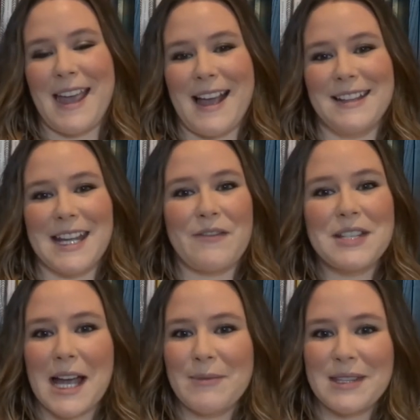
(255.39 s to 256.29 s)
and every
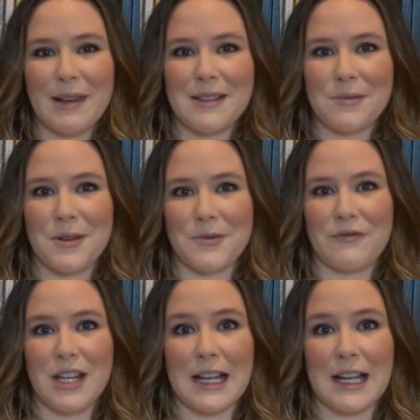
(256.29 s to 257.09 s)
time it's in my subscription feed,